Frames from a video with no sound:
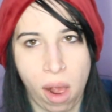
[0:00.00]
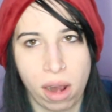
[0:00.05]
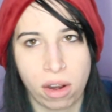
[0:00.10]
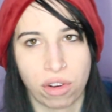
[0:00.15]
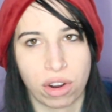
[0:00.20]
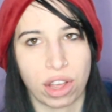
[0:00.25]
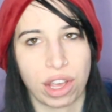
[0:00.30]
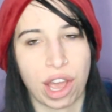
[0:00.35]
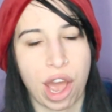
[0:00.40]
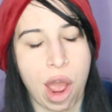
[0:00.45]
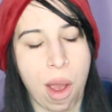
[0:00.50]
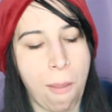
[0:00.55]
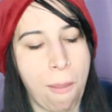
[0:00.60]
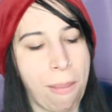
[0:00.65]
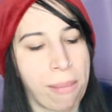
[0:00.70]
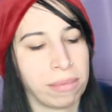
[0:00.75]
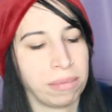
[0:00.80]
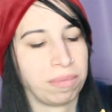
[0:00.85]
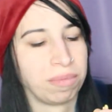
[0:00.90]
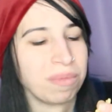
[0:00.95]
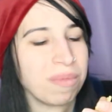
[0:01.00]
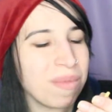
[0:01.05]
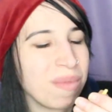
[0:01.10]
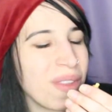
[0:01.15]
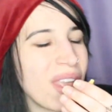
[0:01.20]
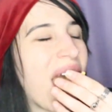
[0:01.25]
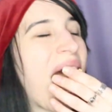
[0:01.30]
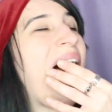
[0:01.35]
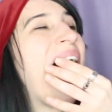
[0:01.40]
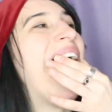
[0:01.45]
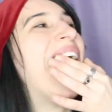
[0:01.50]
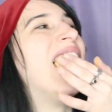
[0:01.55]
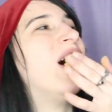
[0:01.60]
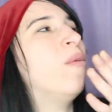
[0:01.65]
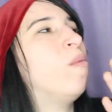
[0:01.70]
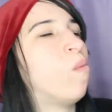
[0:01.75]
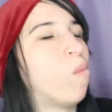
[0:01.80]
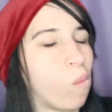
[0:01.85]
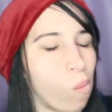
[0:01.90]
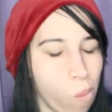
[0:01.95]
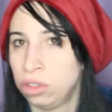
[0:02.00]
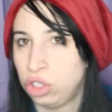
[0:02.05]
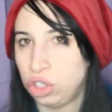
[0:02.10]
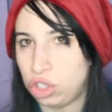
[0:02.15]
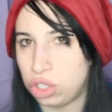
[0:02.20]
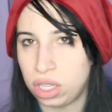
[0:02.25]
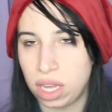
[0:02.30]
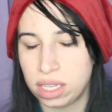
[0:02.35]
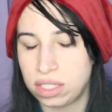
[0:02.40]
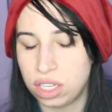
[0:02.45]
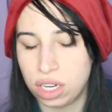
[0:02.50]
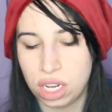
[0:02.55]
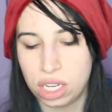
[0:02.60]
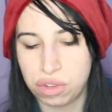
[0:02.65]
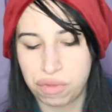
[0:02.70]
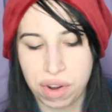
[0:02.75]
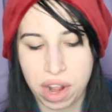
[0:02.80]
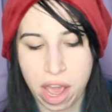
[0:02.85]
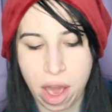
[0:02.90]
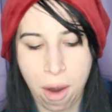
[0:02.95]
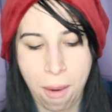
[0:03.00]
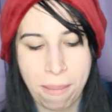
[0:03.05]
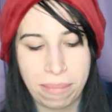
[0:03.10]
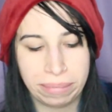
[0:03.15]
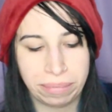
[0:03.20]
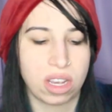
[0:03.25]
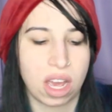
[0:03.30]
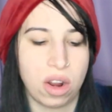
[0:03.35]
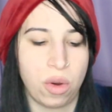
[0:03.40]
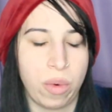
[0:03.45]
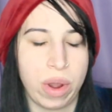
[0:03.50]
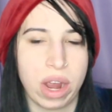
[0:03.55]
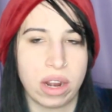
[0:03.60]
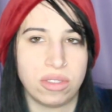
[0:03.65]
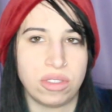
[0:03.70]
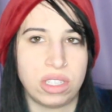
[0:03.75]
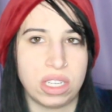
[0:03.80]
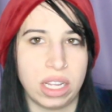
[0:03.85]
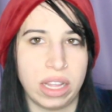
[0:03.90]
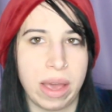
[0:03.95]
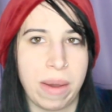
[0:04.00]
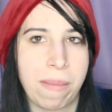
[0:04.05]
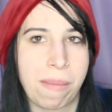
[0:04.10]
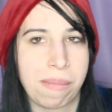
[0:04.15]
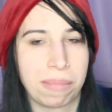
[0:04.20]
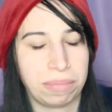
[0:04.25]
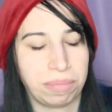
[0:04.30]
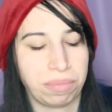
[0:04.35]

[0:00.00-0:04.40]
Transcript: I don't really care. Did you like today's video? It's kind of weird and silly,